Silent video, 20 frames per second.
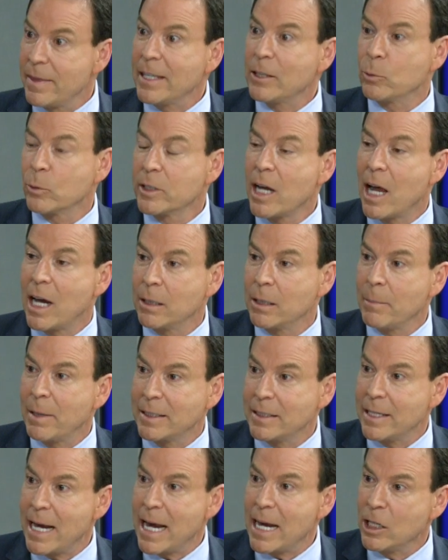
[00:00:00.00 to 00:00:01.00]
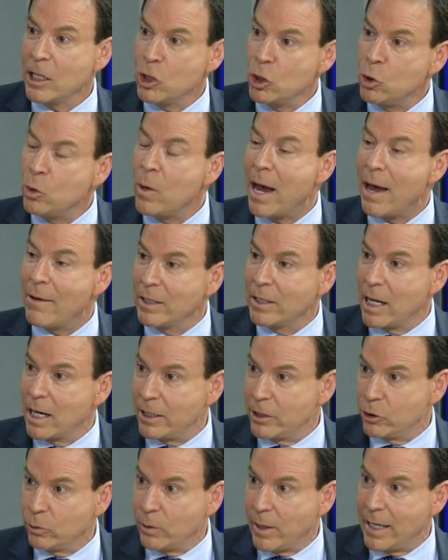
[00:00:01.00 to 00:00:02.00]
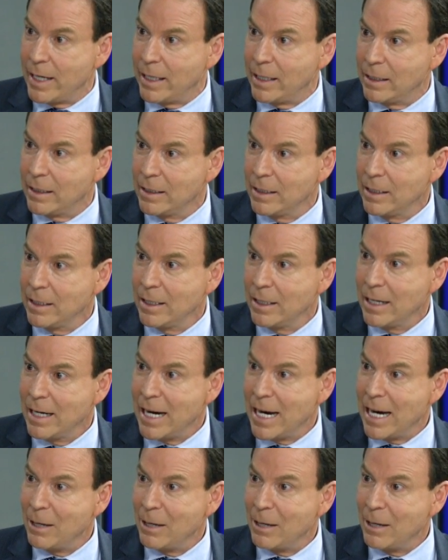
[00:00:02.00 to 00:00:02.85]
things we're talking about today, you have a lot of training. That's